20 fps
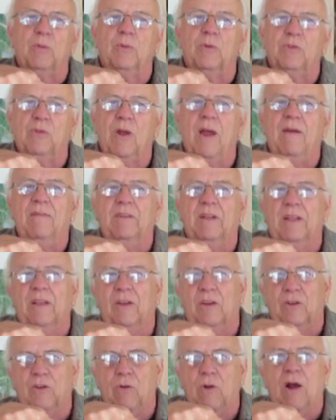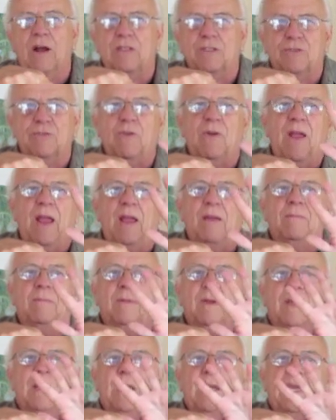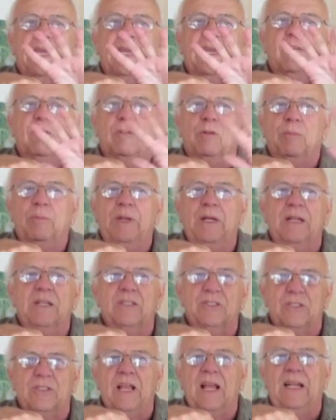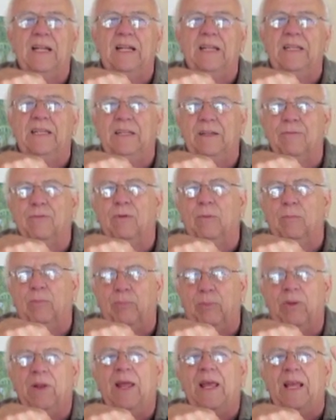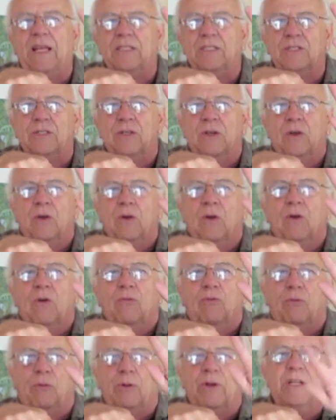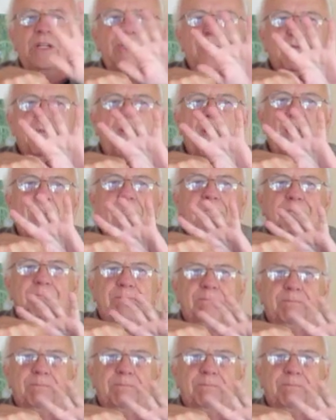were traveling across frame, it would be in a slightly different place for each frame.